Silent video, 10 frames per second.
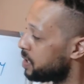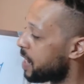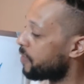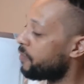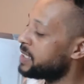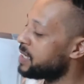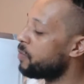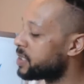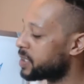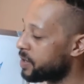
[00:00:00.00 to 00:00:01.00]
Now, the reason I
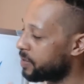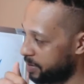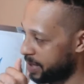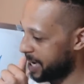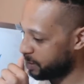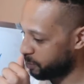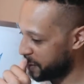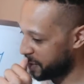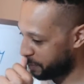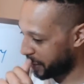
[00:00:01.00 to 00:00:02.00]
wanted to go through these
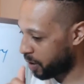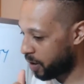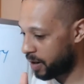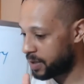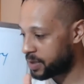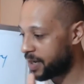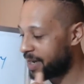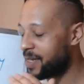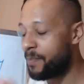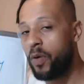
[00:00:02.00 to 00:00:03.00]
was because
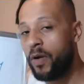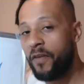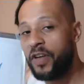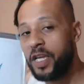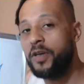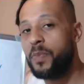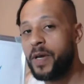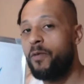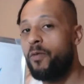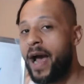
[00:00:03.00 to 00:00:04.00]
it's important for you to
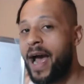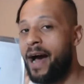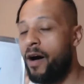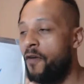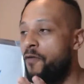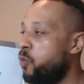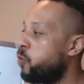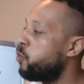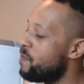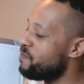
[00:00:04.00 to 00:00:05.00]
be aware of
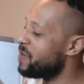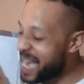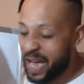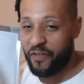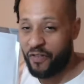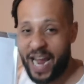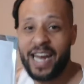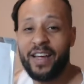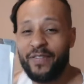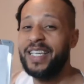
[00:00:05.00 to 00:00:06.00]
if
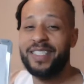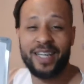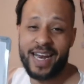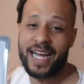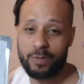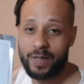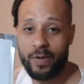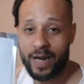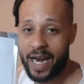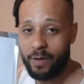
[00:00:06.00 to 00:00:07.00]
any of these connect with
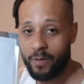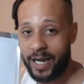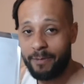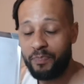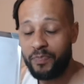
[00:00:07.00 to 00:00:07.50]
you in any way.